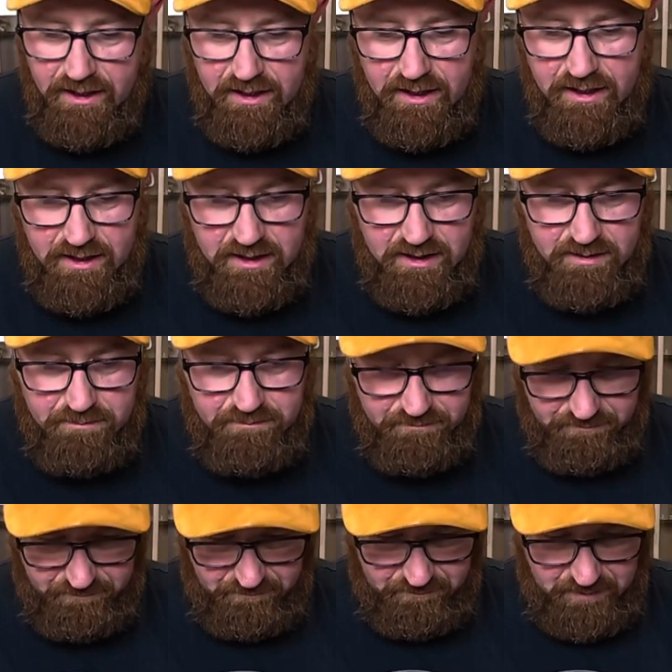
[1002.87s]
I
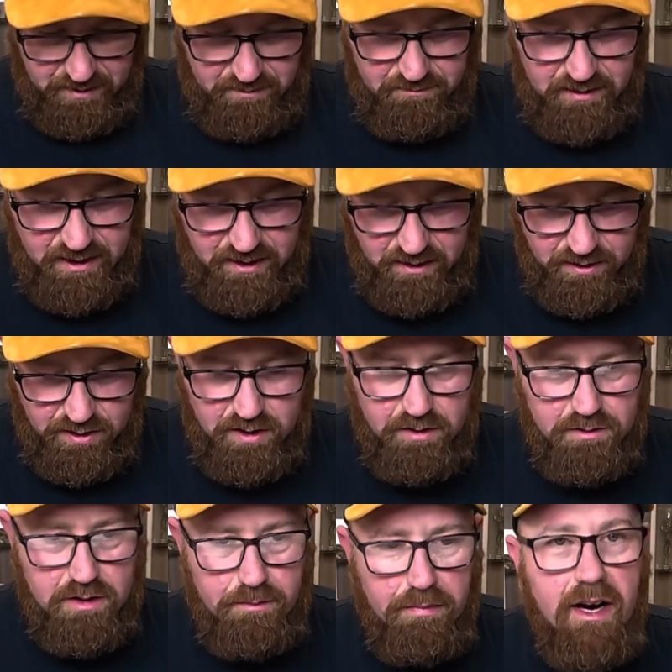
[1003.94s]
don't think I'd have
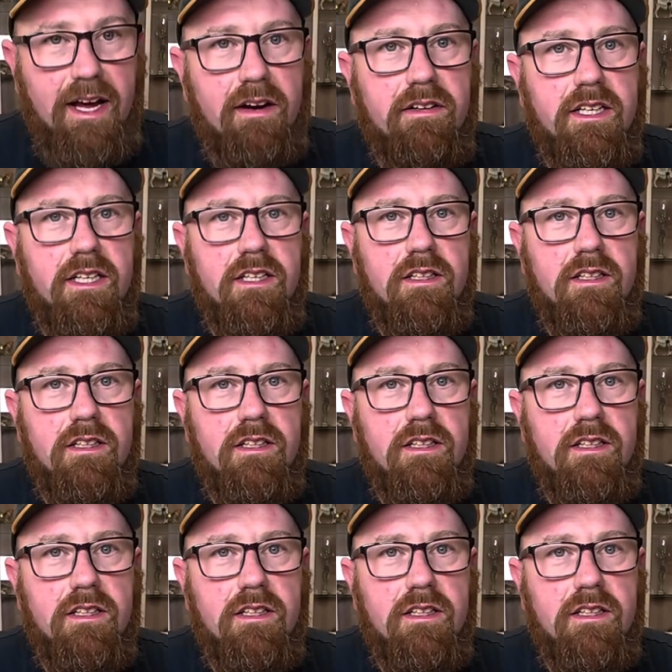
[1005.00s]
chose the Browning